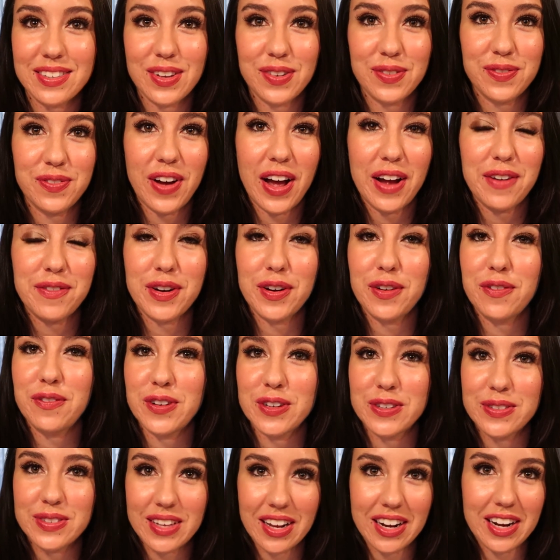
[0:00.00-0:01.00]
on Fiverr,
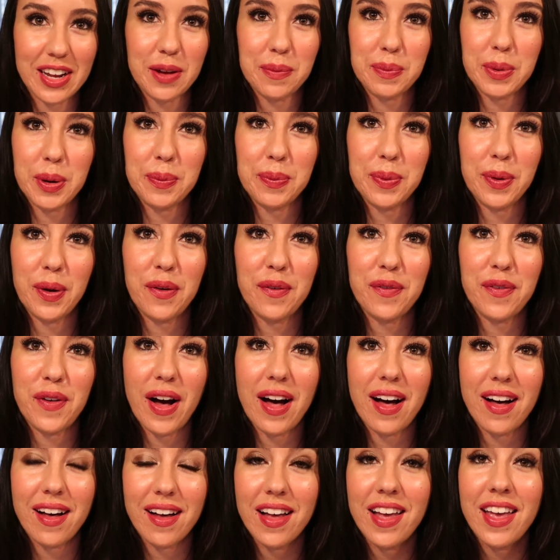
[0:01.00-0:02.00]
for setting up your
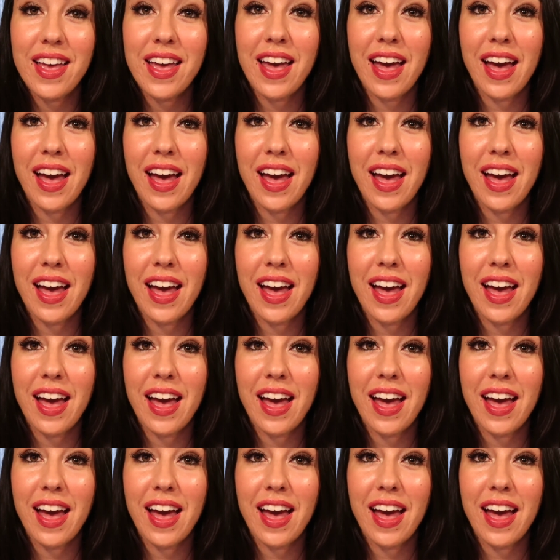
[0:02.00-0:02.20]
profile,